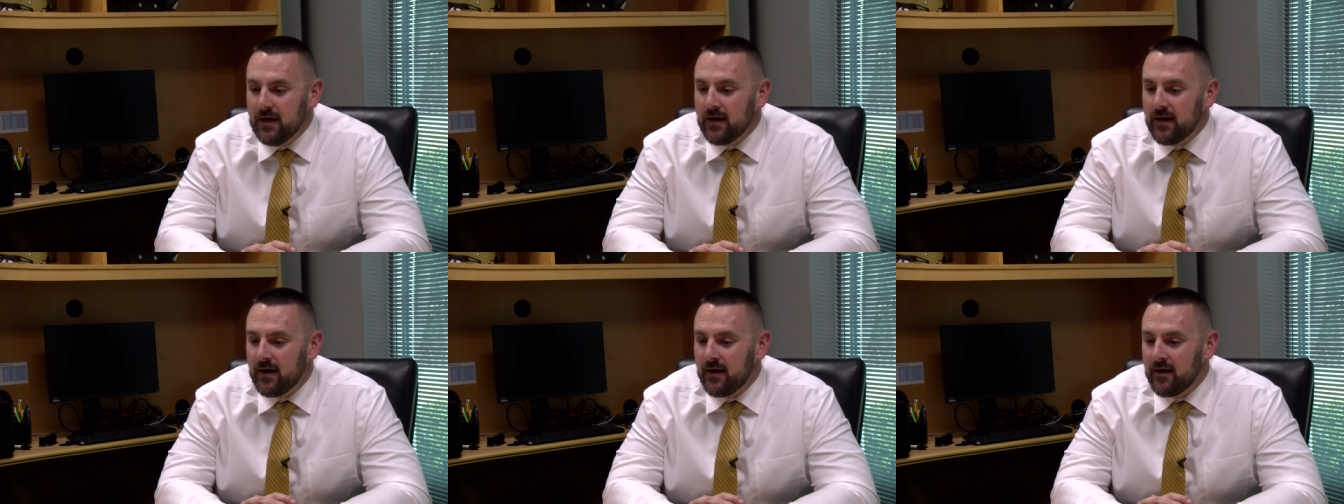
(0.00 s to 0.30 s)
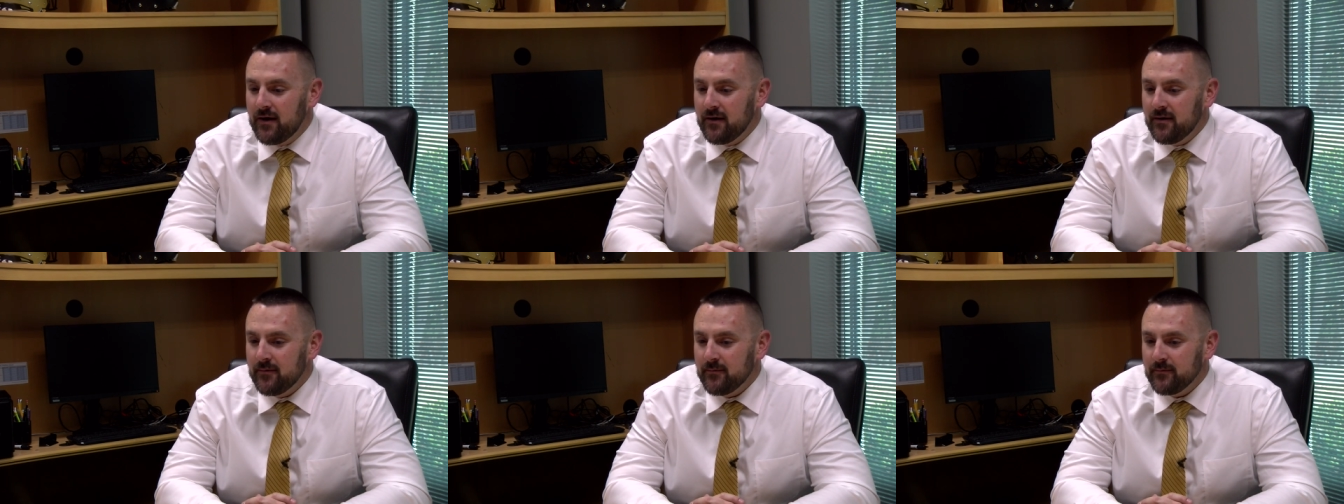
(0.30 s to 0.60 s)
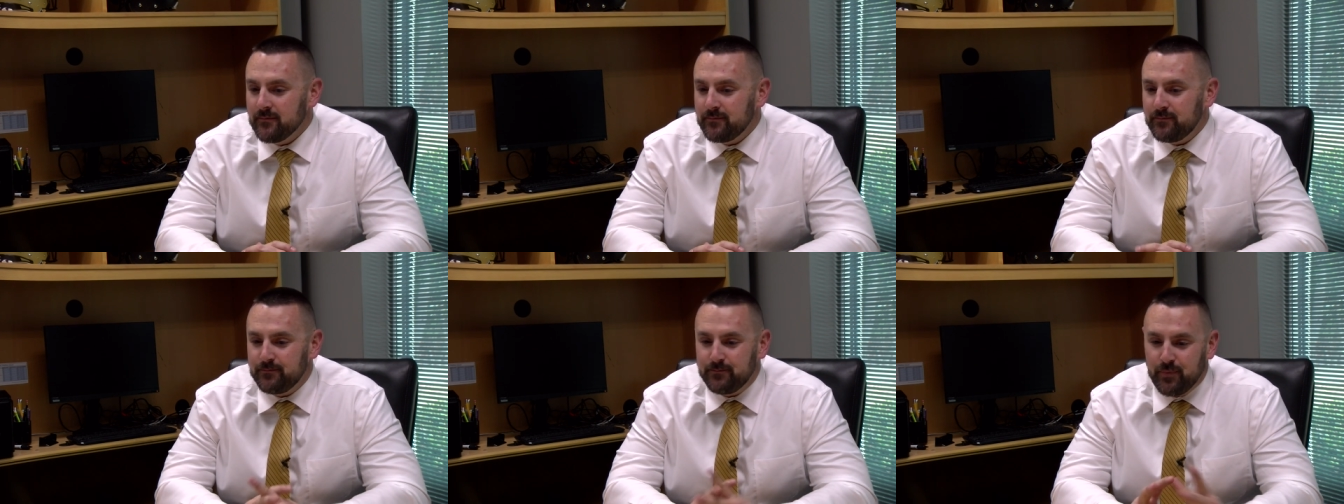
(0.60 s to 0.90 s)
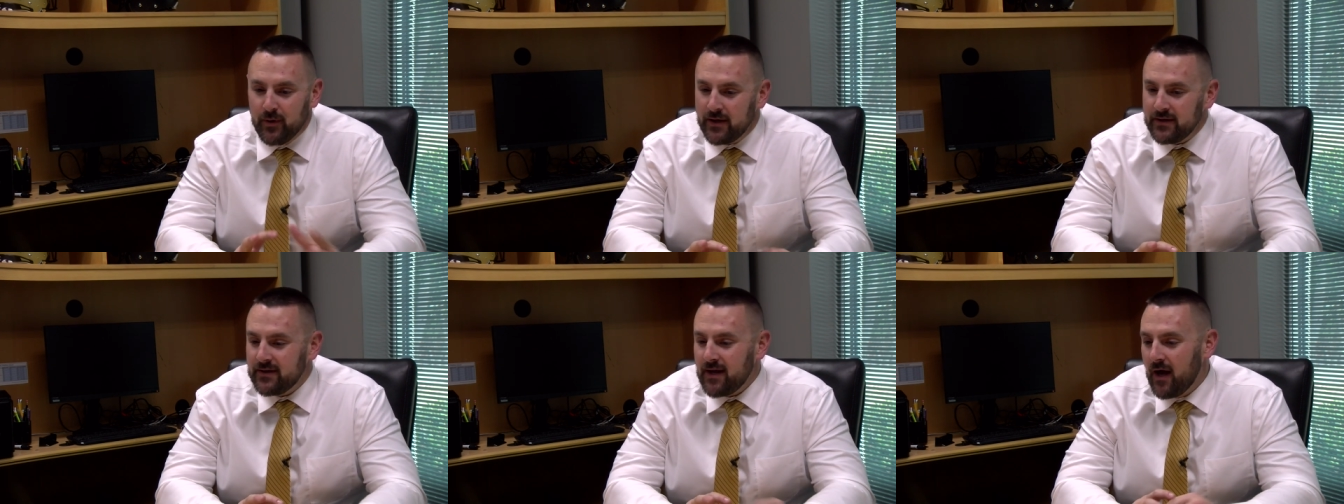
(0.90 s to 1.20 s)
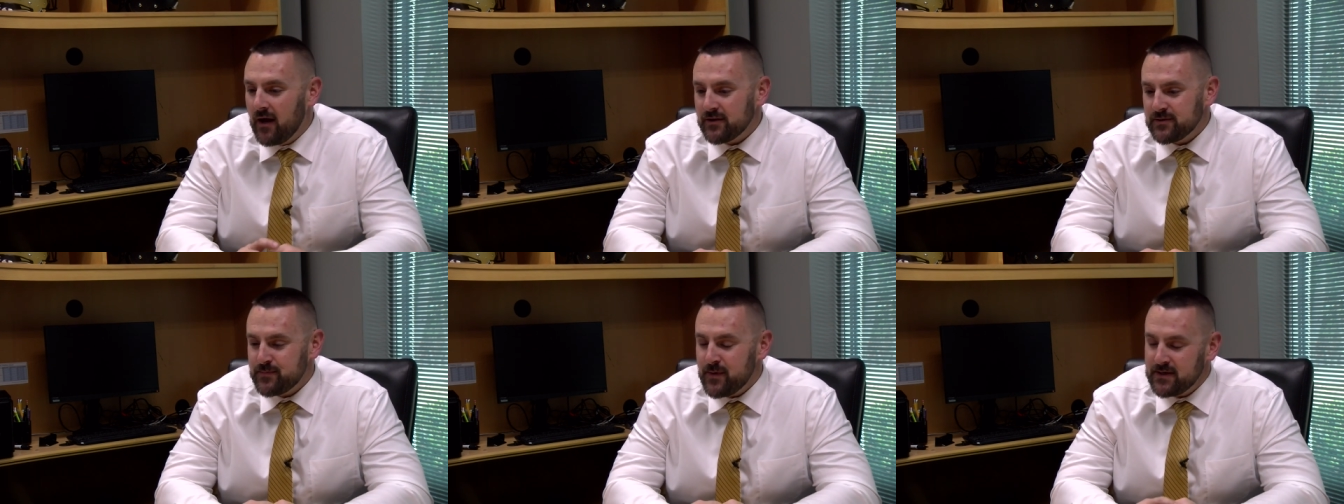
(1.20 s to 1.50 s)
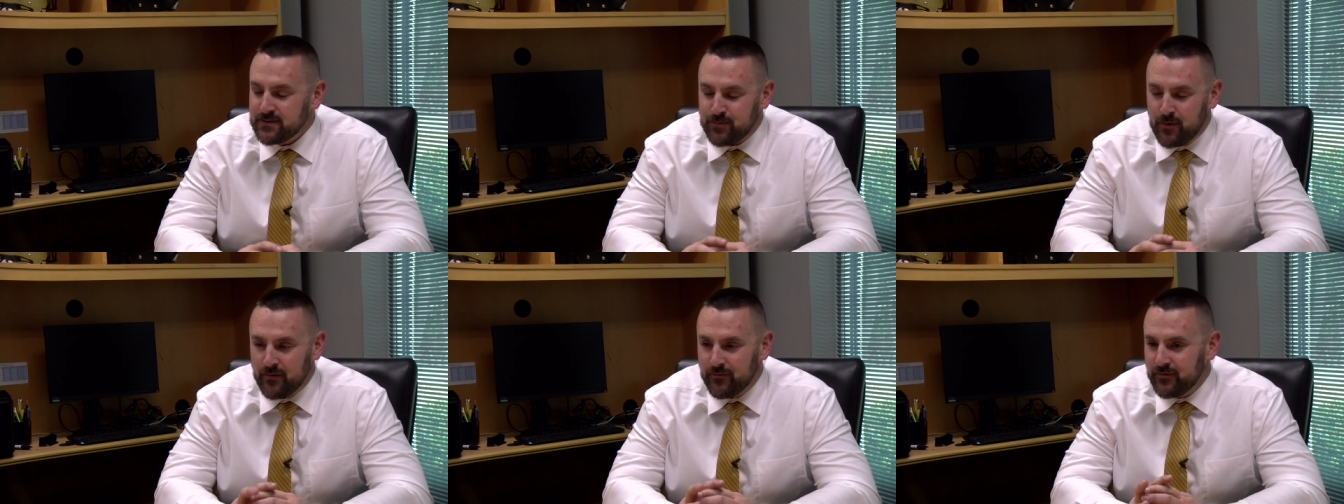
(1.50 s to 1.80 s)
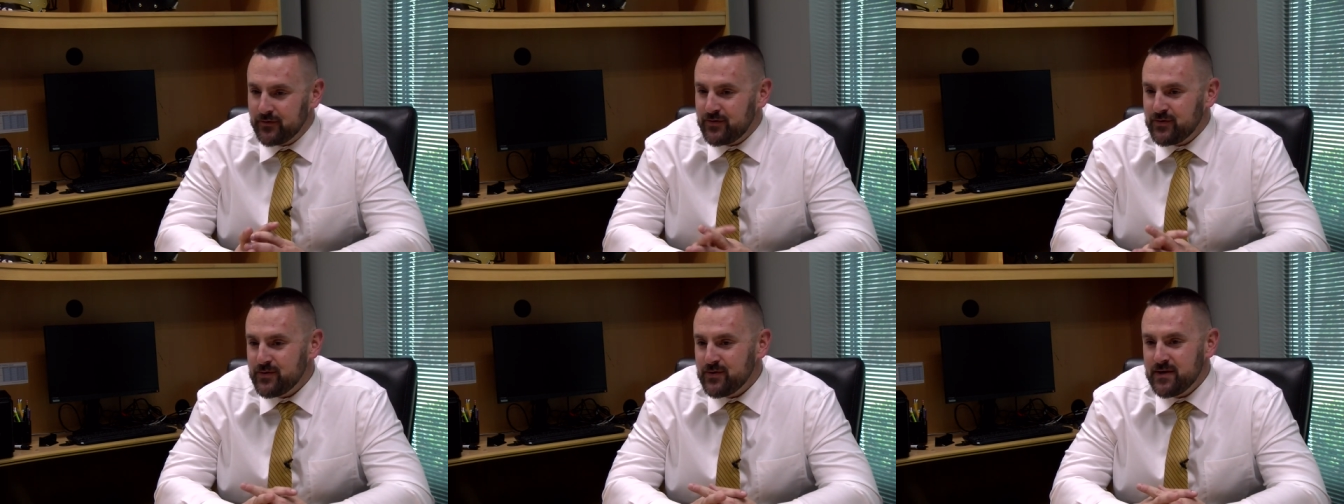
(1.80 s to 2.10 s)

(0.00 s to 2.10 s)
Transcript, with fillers: um, played college baseball for two